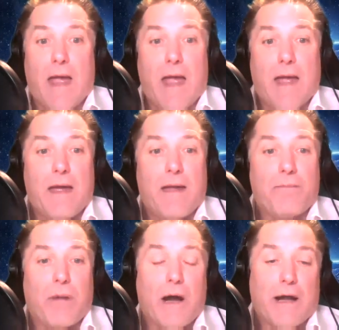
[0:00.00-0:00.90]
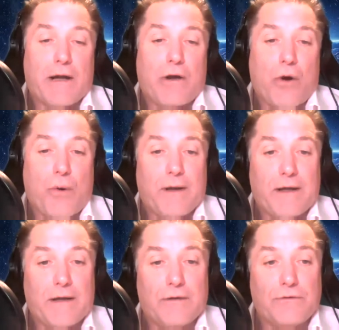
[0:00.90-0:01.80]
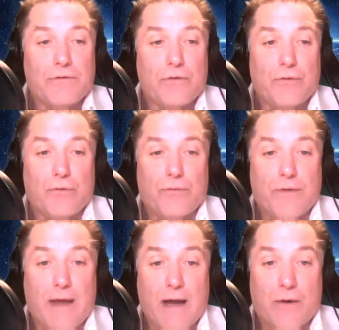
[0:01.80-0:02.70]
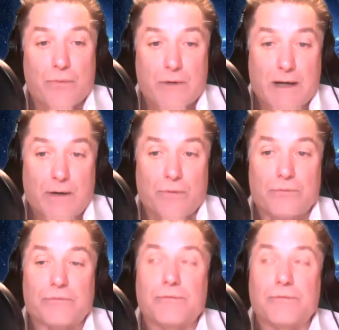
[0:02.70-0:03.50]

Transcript: And by going into that route,